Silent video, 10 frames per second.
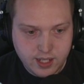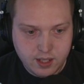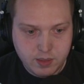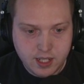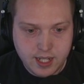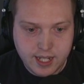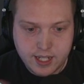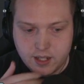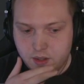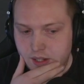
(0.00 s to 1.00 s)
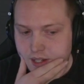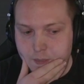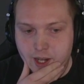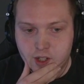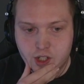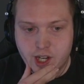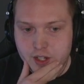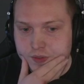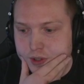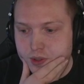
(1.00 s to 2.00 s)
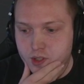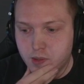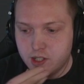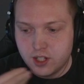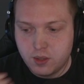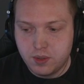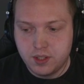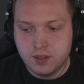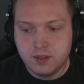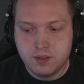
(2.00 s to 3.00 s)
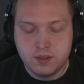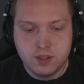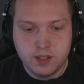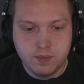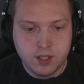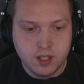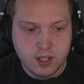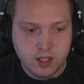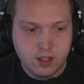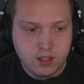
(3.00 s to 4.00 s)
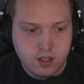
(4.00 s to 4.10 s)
a little bit of lag now. I may not change views as much. I don't want this sim to die.